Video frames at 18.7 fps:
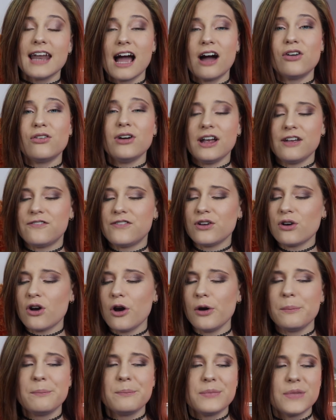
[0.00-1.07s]
Now, if you're
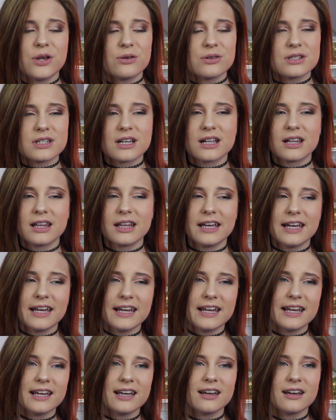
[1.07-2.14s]
on
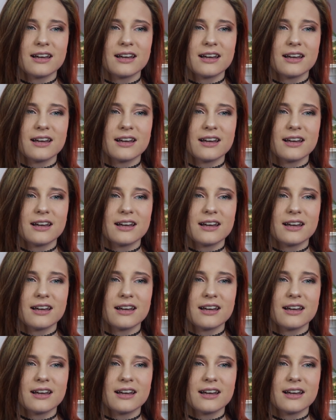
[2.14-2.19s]
Musically